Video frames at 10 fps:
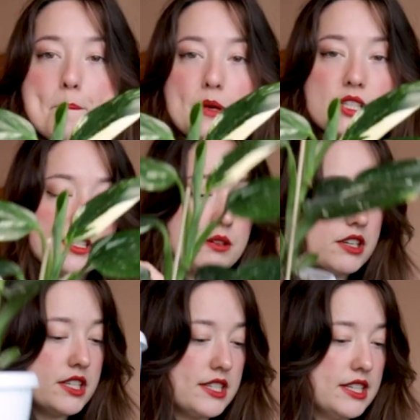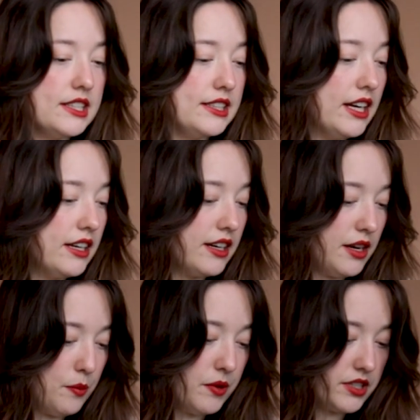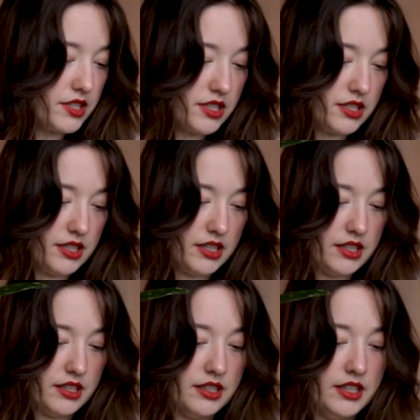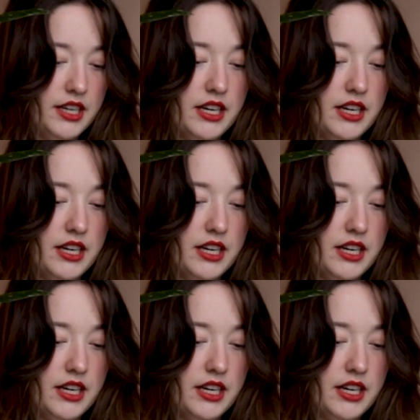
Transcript: Monstera Standliana I want to sell.